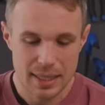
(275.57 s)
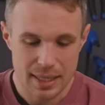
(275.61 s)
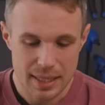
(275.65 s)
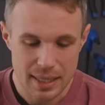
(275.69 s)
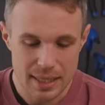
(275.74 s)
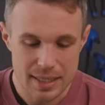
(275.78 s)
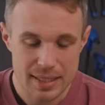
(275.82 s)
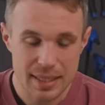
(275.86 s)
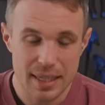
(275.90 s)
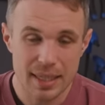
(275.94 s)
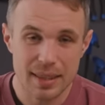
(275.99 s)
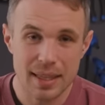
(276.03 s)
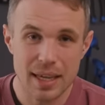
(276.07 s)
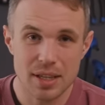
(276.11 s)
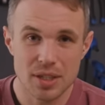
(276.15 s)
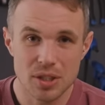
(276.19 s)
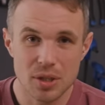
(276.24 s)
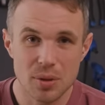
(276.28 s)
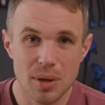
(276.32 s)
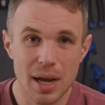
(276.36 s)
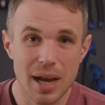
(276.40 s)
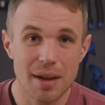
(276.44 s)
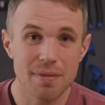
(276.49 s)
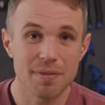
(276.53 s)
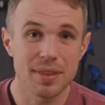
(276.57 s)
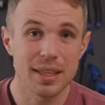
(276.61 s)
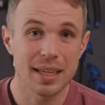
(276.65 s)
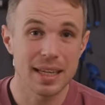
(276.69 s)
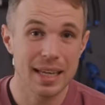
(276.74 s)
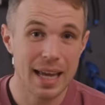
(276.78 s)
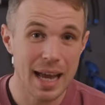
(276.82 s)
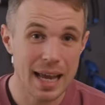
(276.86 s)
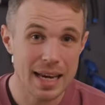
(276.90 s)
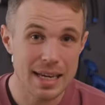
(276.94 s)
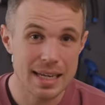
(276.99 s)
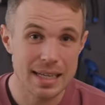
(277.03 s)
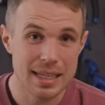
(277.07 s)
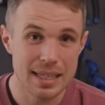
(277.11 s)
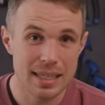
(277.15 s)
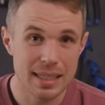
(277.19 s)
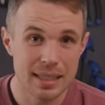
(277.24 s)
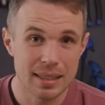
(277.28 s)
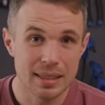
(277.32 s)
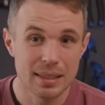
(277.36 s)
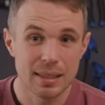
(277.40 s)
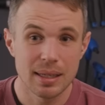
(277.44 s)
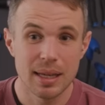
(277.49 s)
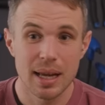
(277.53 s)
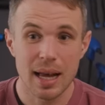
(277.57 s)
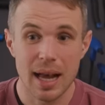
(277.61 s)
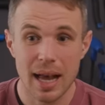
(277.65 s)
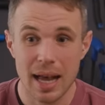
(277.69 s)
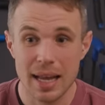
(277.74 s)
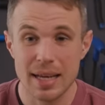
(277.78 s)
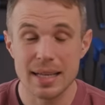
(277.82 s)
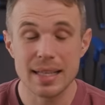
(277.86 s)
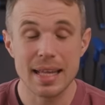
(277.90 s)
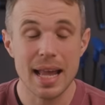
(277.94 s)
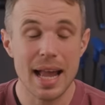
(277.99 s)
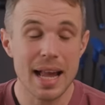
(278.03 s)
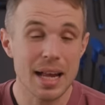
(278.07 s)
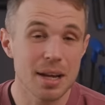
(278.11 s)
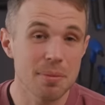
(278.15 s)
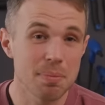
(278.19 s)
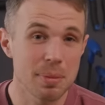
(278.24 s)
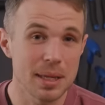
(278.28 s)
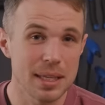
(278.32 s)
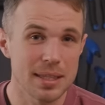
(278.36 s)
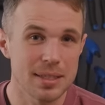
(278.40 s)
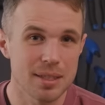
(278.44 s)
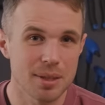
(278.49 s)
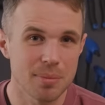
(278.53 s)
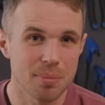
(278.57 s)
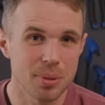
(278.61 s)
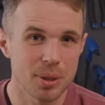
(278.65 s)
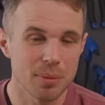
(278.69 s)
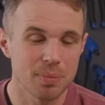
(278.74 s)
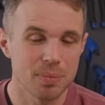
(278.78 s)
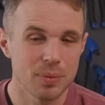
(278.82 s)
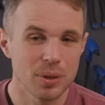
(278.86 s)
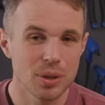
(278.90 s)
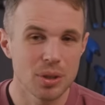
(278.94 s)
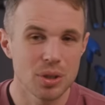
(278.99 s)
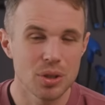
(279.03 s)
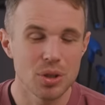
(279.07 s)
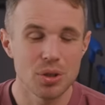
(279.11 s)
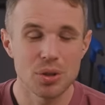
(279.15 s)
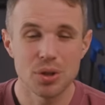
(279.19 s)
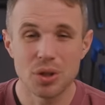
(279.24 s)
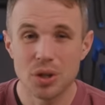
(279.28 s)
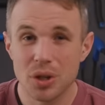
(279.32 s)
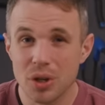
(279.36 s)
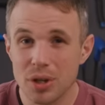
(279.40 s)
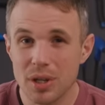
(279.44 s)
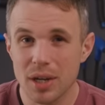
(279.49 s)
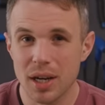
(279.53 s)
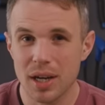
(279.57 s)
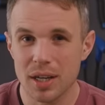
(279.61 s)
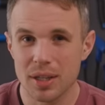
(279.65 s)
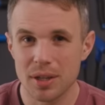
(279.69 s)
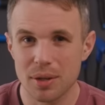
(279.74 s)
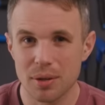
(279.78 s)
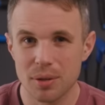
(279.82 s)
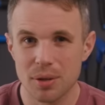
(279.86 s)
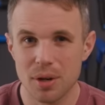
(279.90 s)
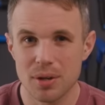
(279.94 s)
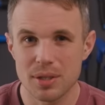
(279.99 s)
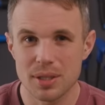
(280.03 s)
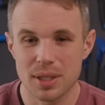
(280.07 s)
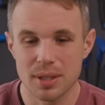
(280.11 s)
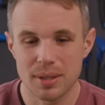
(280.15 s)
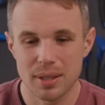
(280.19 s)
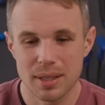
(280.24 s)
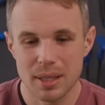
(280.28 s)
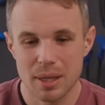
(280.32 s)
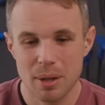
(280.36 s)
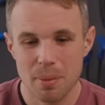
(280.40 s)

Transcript: You see, they do have the Candy and the Egg Beater, but you could argue those are